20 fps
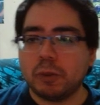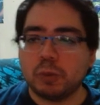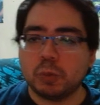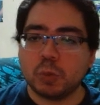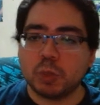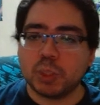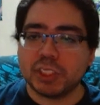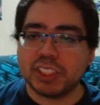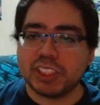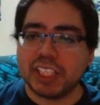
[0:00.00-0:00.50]

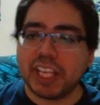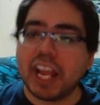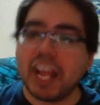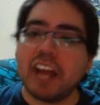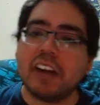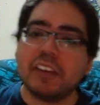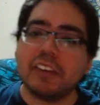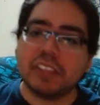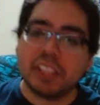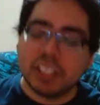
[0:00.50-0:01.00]
wussing
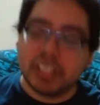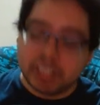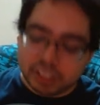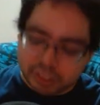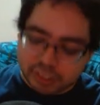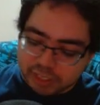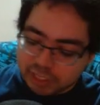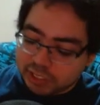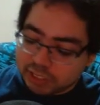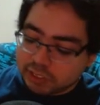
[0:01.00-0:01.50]
out.
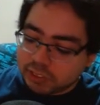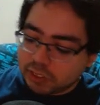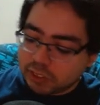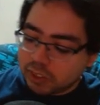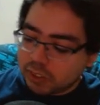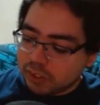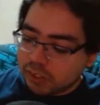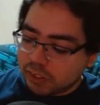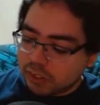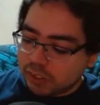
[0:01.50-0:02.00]
Then I
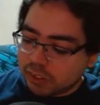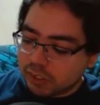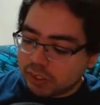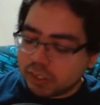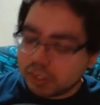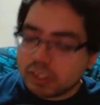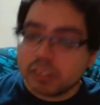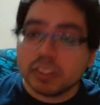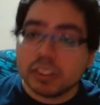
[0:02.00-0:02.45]
saw